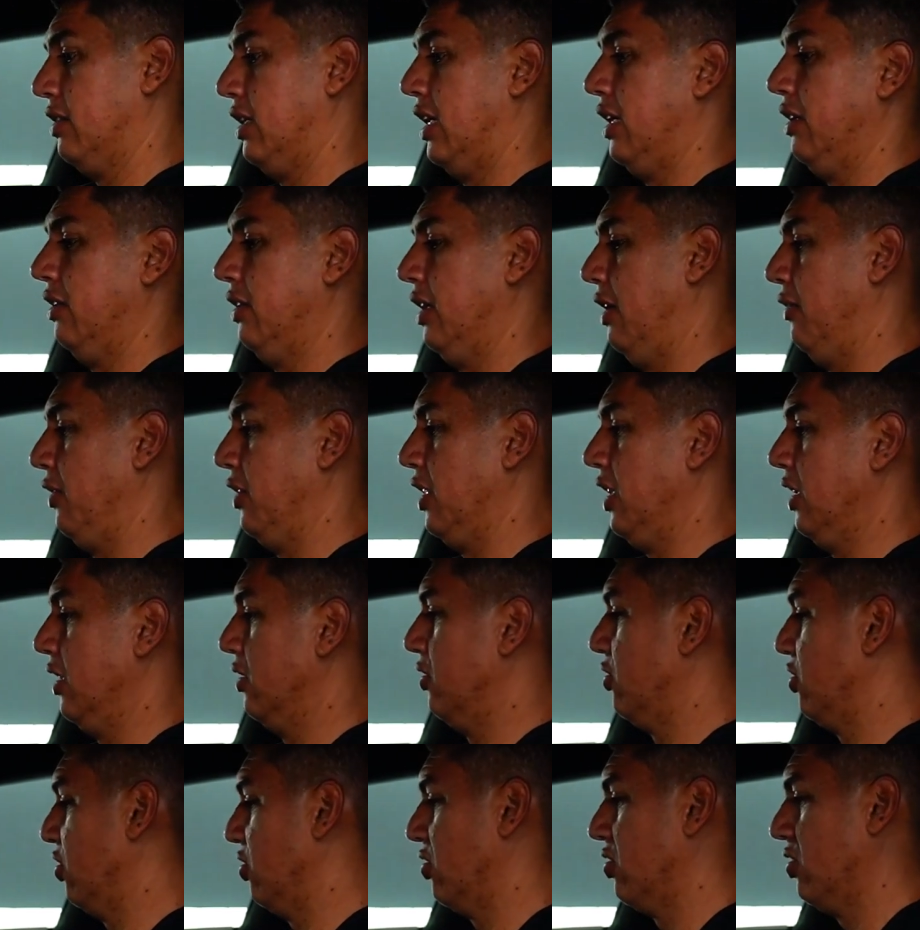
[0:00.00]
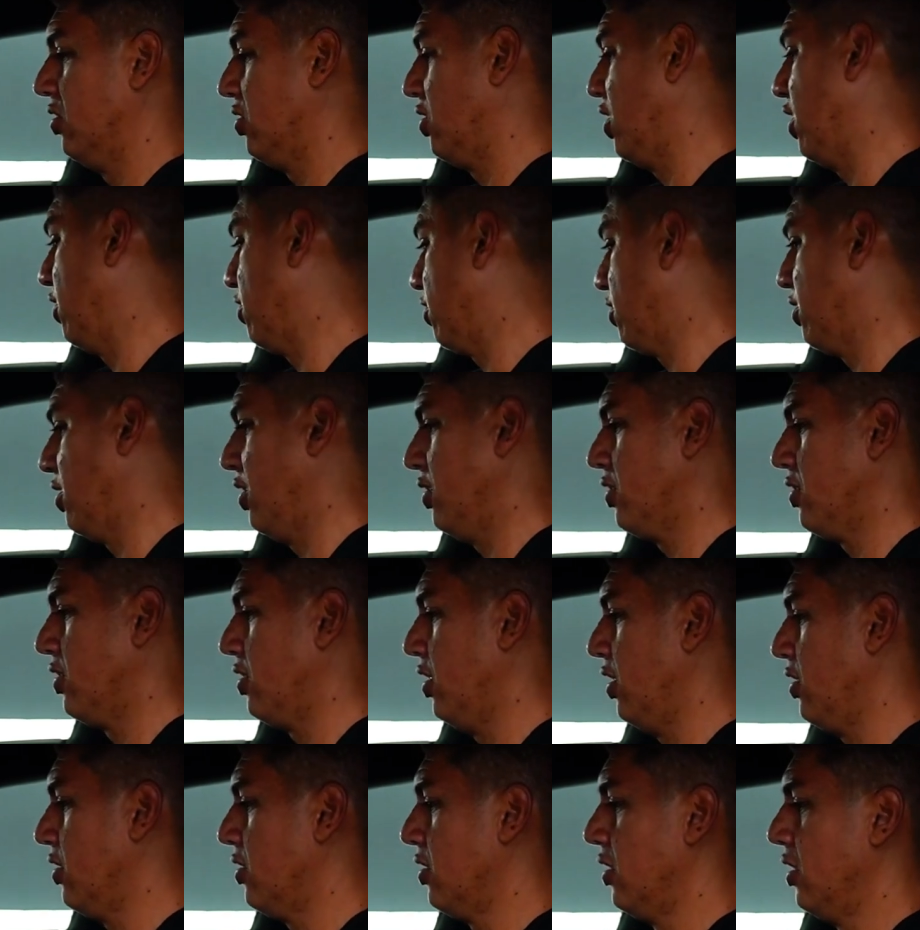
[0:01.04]
Not everything is just touch, touch,
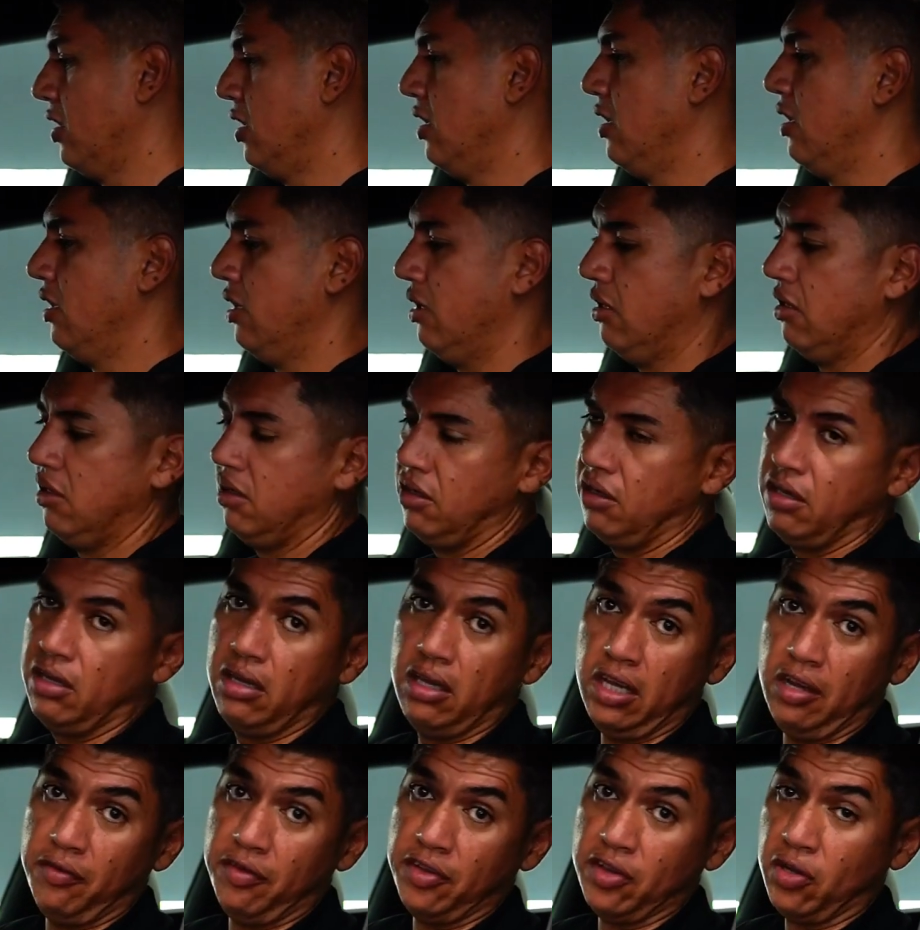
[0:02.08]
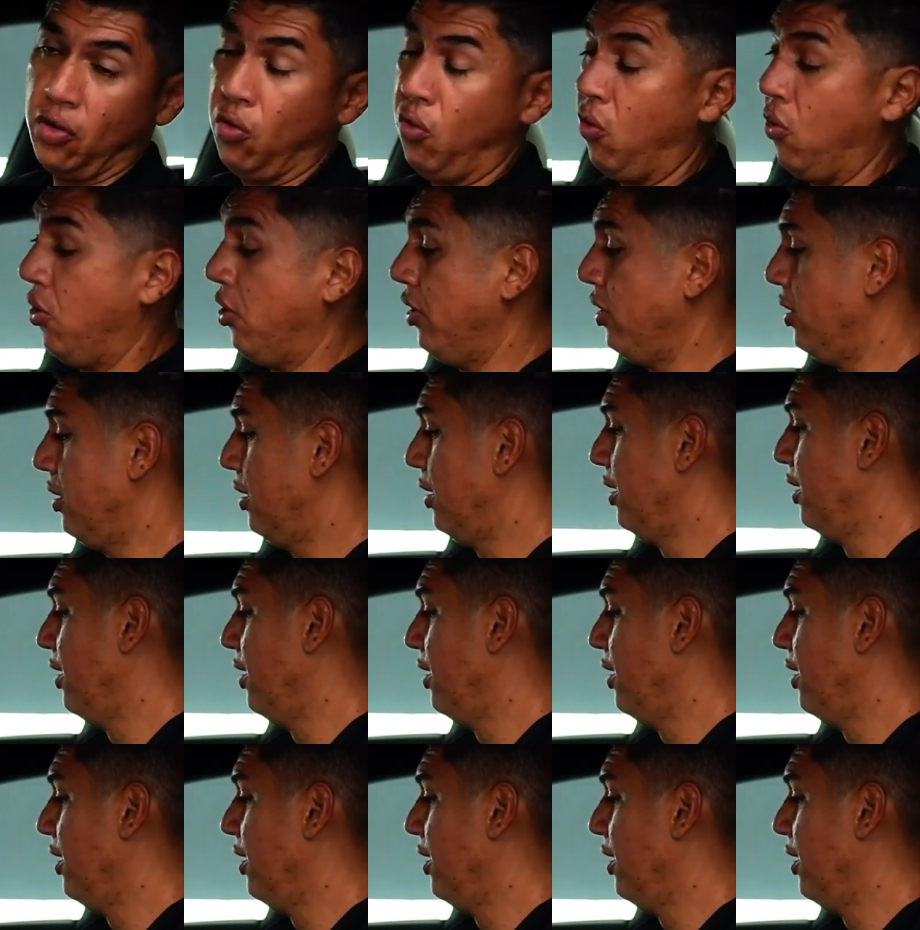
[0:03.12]
touch. Even the horn.